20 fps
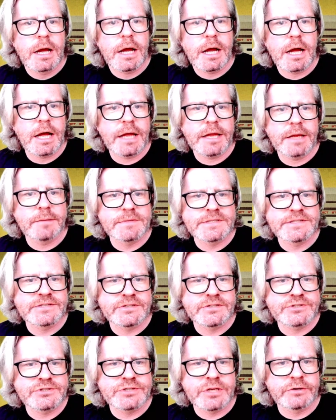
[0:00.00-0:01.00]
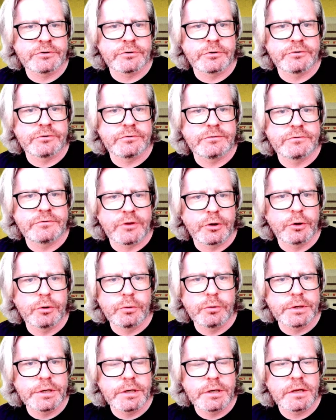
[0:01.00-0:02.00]
I am a cisgendered
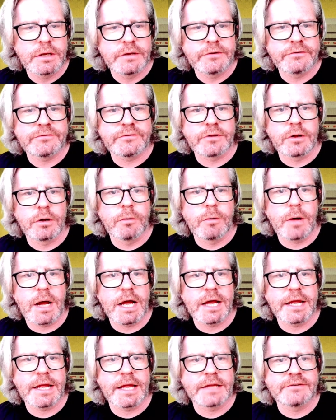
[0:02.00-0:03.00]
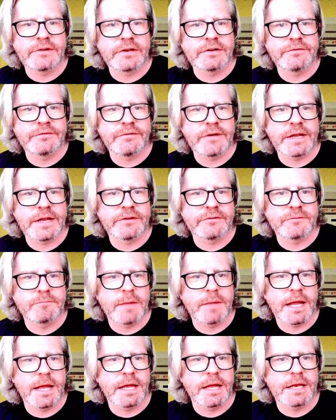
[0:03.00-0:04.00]
dude, so I identify as
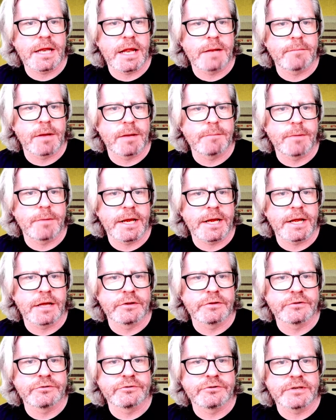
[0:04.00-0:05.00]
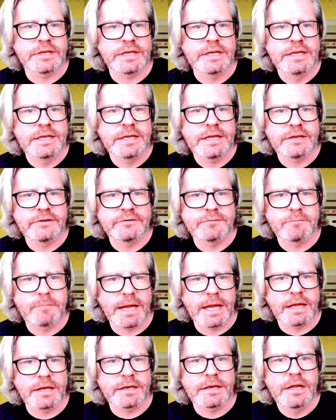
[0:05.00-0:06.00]
man and my biology is
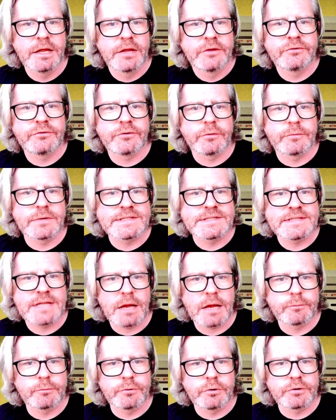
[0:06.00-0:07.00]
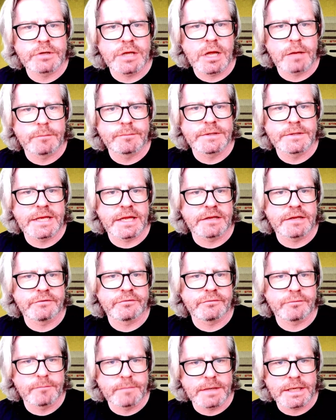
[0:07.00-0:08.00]
man, so it's not real complicated
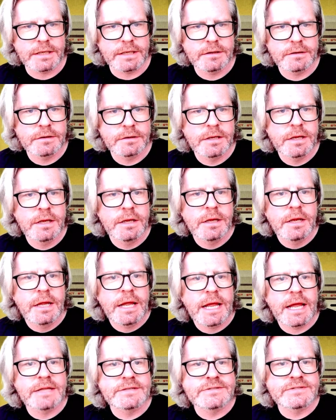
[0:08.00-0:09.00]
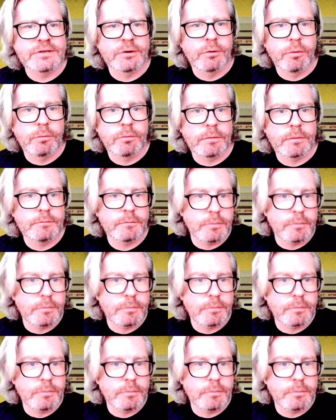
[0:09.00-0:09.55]
for me. And so,